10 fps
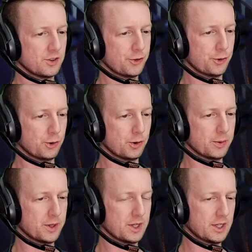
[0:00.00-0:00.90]
Do
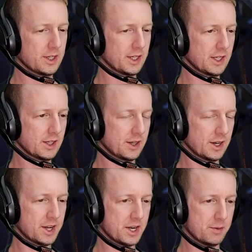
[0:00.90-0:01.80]
we need
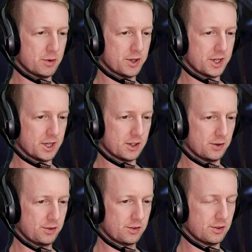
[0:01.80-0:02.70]
anybody
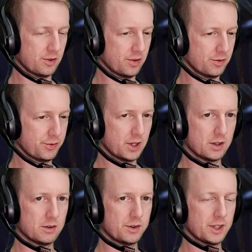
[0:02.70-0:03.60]
else on the
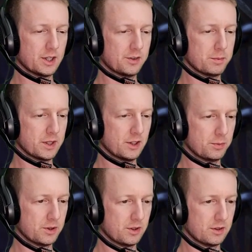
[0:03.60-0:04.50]
field against
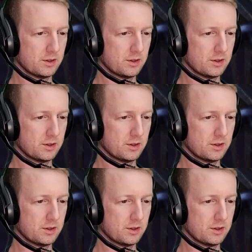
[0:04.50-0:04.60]
Beastmen?